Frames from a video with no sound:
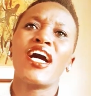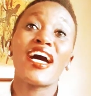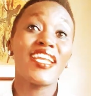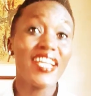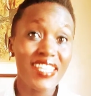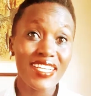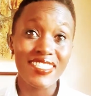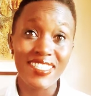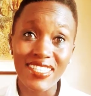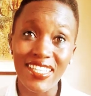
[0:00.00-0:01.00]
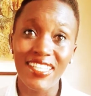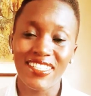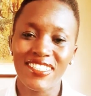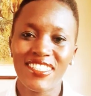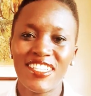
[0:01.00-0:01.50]
Another
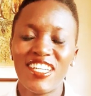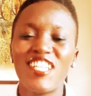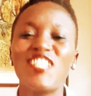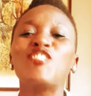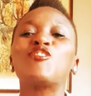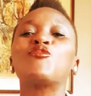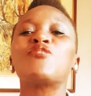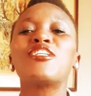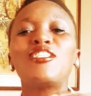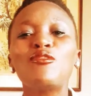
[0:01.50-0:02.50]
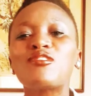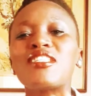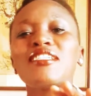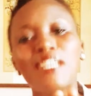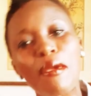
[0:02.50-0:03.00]
thing is to reduce
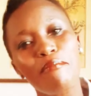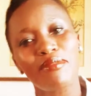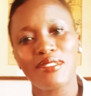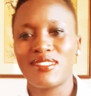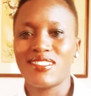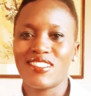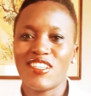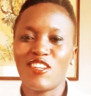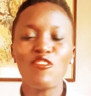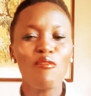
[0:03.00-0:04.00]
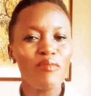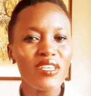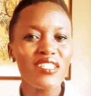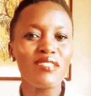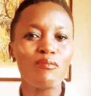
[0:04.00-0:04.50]
the tempers. Don't
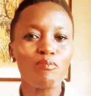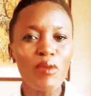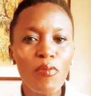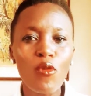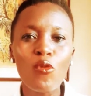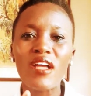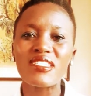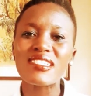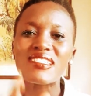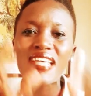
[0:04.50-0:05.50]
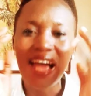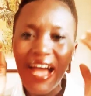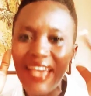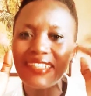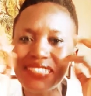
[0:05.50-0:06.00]
be people who are just
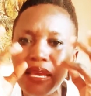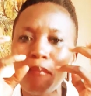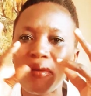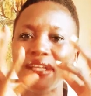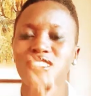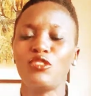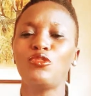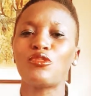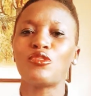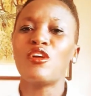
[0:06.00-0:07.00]
high-tempered. You know,